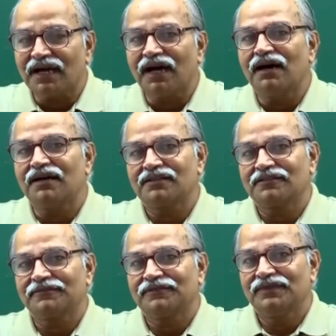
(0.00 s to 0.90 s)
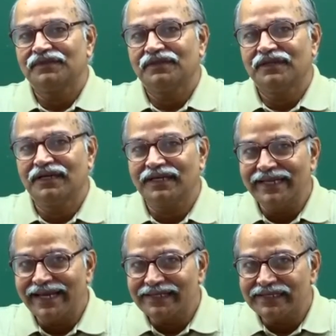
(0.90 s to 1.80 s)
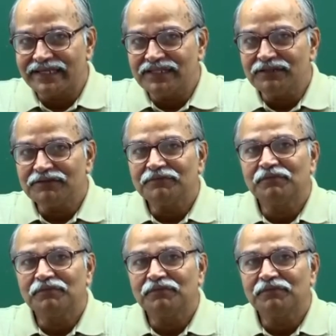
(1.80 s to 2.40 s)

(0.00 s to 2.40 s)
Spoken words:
are created